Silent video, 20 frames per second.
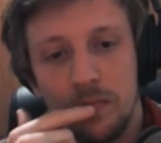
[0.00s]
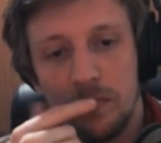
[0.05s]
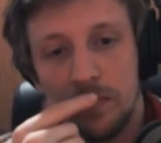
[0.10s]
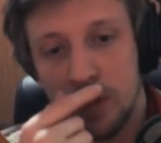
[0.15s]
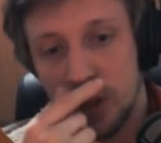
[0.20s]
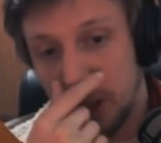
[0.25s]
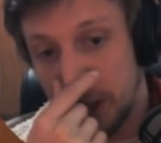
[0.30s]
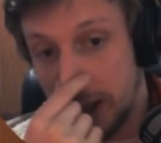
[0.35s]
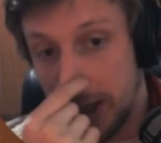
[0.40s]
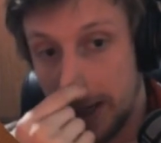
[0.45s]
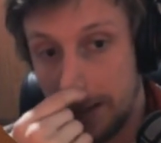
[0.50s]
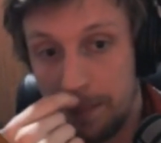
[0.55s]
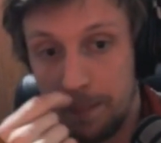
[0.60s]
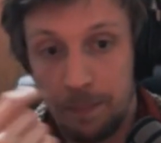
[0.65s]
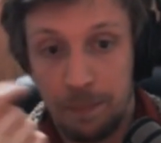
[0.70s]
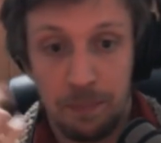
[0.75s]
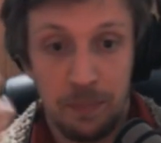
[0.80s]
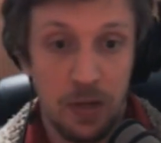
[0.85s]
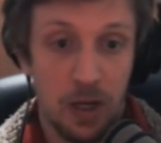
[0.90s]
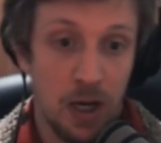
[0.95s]
yeah,
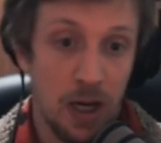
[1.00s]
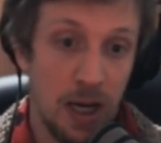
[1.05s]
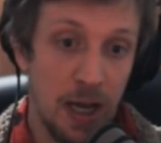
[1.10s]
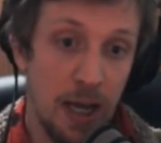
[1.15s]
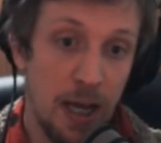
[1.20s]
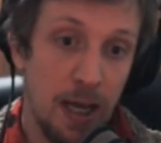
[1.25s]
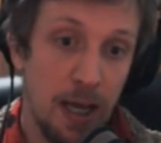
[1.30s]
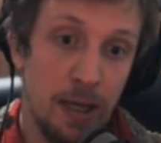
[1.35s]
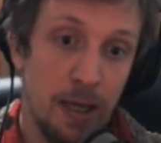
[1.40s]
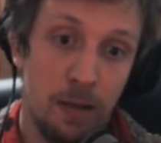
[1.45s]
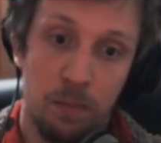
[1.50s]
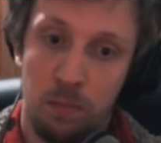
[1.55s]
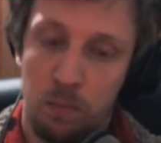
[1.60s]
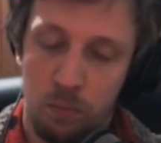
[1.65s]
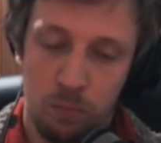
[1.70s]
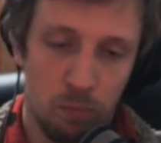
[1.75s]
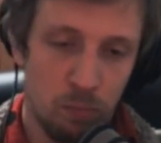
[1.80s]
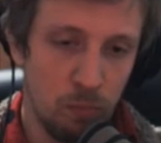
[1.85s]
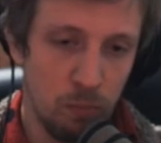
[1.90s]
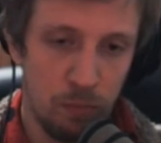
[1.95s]
I
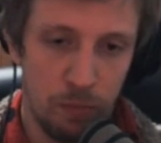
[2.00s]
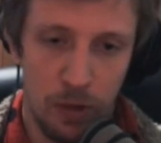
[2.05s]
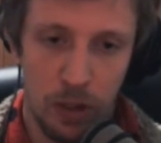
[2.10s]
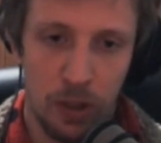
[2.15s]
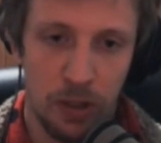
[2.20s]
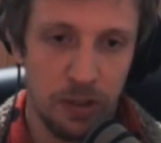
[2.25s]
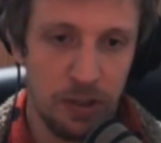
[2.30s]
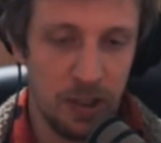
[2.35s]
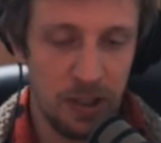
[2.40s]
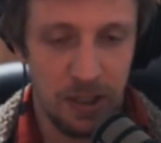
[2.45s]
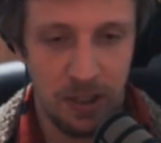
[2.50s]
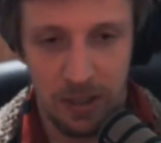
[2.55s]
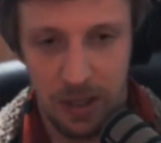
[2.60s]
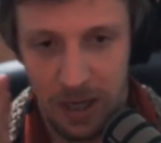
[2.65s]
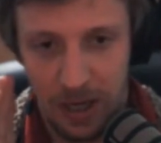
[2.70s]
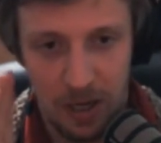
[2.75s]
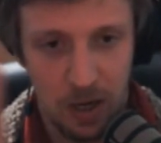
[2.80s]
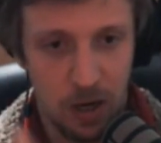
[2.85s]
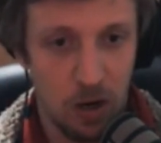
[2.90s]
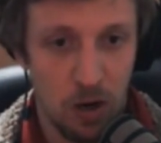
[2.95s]

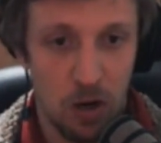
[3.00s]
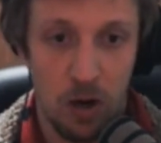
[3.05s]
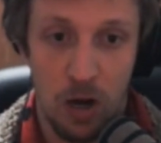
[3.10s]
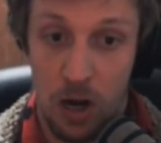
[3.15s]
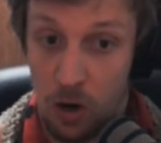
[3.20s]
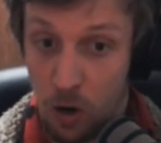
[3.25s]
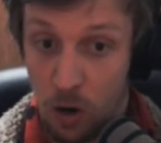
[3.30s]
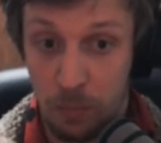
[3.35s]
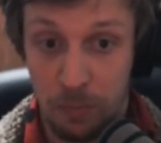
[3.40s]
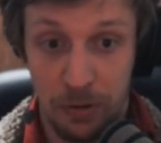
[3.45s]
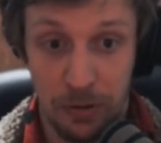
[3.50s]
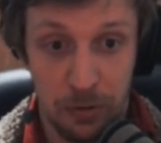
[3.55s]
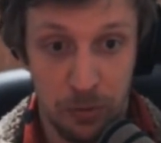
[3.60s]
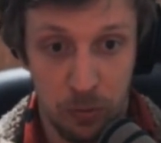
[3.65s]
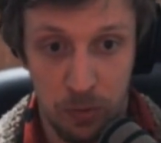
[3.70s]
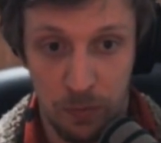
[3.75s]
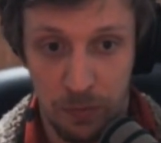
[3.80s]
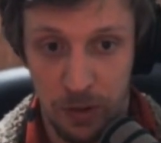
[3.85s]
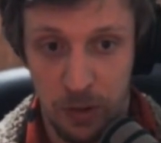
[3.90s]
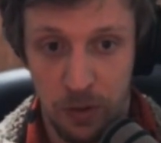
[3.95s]
opted to
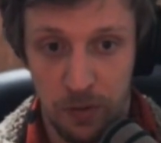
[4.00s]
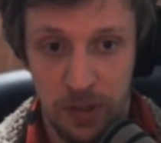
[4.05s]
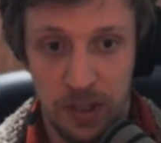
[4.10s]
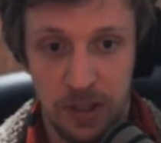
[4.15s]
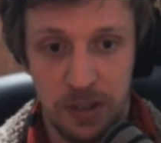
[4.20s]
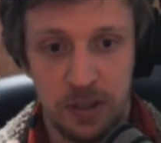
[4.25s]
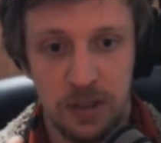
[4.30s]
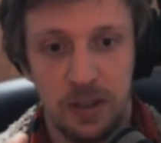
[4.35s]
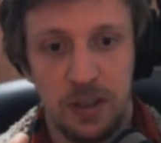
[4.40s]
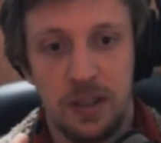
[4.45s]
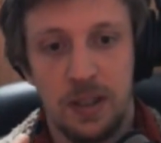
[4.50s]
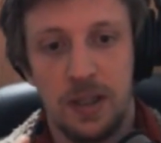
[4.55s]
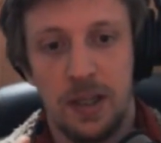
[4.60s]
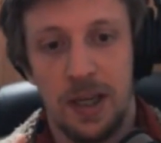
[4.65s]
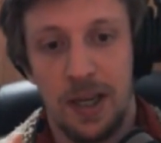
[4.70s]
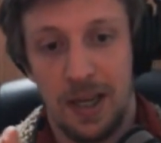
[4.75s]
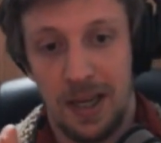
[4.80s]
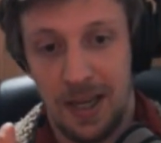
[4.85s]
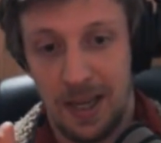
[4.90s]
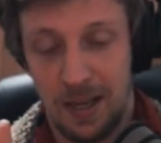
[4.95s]
reveal this.
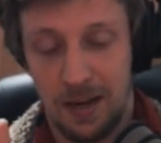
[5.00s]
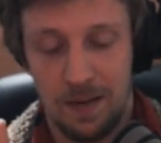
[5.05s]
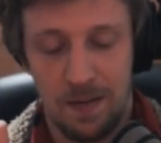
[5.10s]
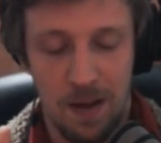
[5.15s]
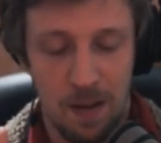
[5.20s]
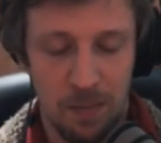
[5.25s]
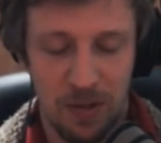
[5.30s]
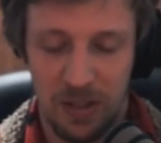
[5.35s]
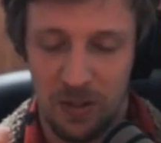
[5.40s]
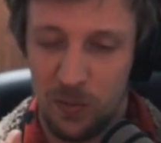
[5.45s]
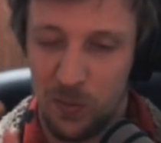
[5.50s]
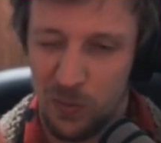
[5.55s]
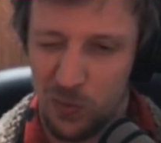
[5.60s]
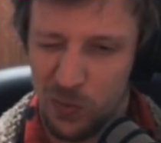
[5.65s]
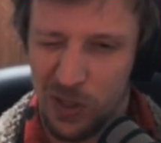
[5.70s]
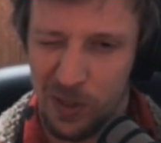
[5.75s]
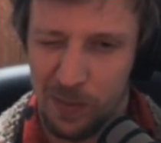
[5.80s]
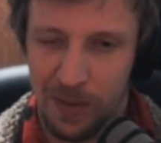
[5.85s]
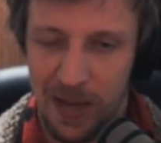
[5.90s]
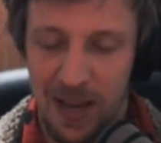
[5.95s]
It hit something that was
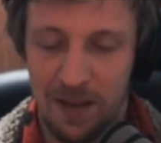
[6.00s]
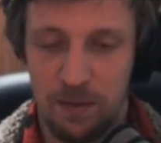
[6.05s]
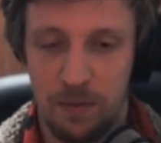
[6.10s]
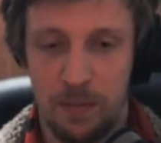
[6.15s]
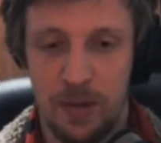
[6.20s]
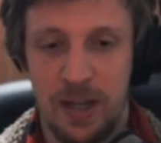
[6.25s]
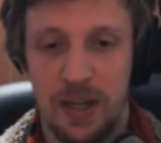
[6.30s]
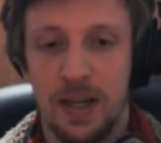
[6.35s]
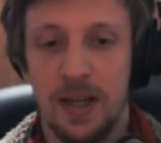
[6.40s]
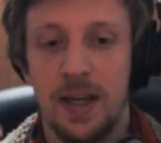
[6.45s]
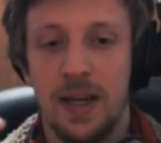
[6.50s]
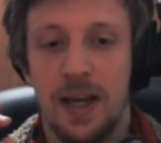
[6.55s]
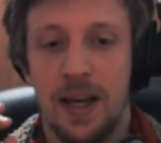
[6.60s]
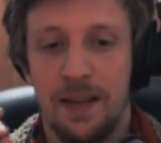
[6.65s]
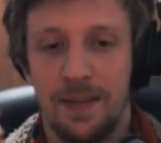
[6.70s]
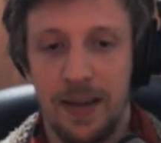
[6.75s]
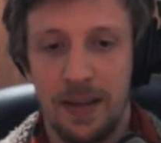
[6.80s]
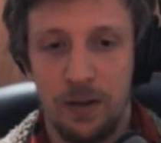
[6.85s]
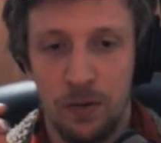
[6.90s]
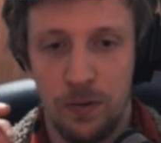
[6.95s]
really bad for me,
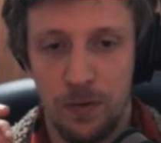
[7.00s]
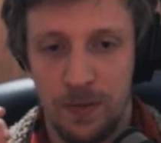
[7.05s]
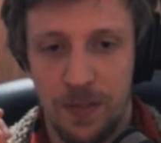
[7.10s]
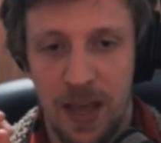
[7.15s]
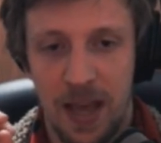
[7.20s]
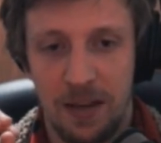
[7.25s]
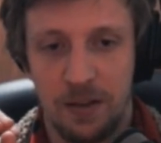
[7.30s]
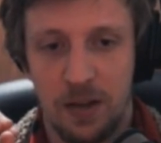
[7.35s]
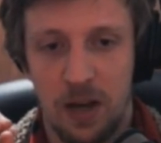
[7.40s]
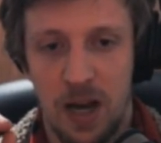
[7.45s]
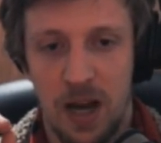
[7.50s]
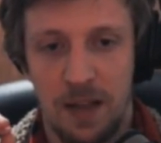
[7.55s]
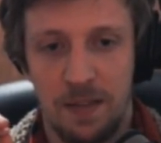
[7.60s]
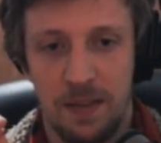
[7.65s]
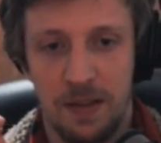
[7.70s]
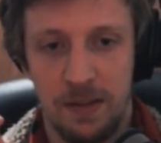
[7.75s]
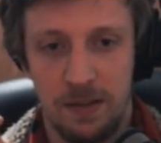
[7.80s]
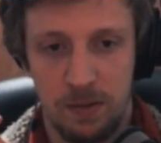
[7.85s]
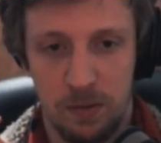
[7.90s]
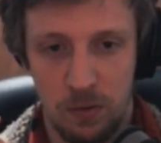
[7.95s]
and they used that to hide
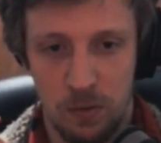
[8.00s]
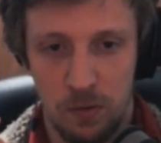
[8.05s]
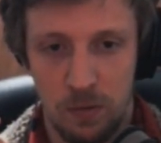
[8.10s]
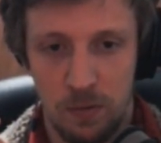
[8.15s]
these two.